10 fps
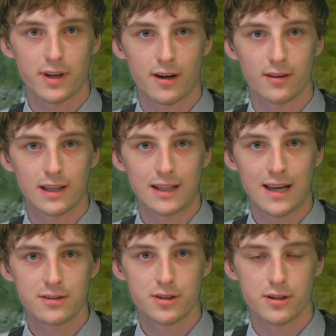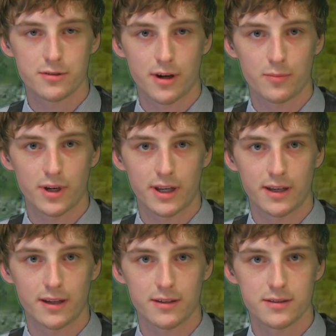Carol at last year's
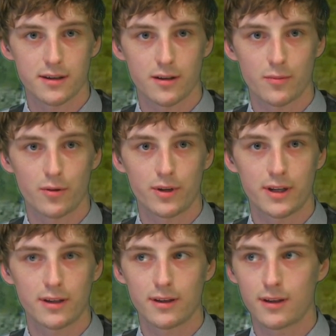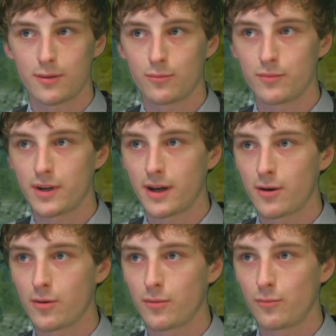groundbreaking ceremony, uh,
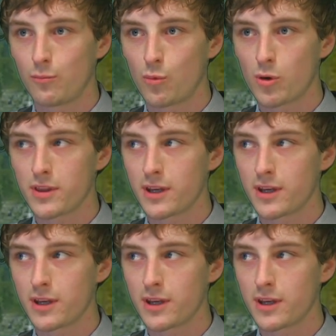now more